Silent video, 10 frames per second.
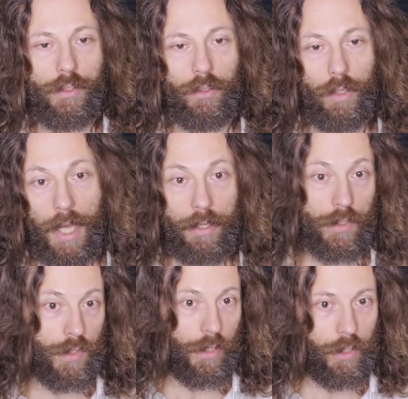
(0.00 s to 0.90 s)
You know,
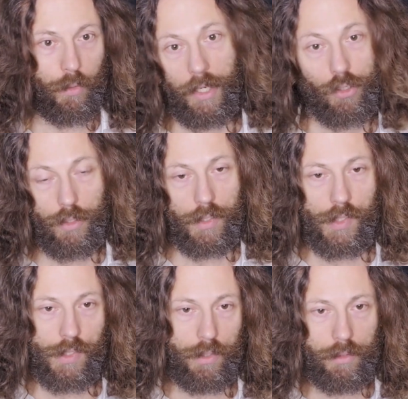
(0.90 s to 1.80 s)
lions are
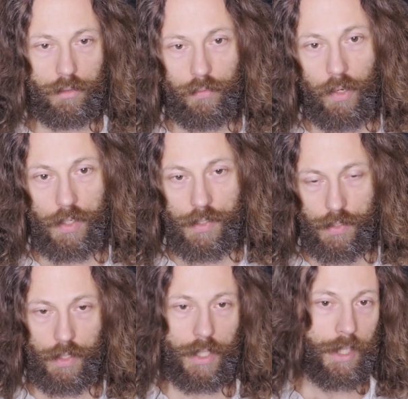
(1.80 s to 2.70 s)
courageous,
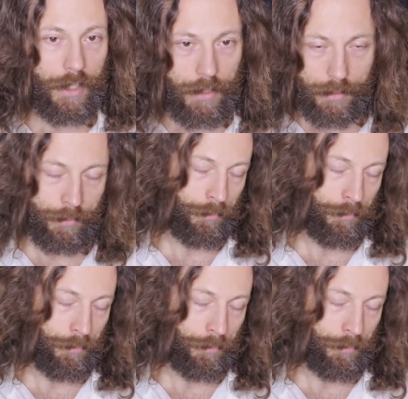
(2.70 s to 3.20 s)
foxes are cunning,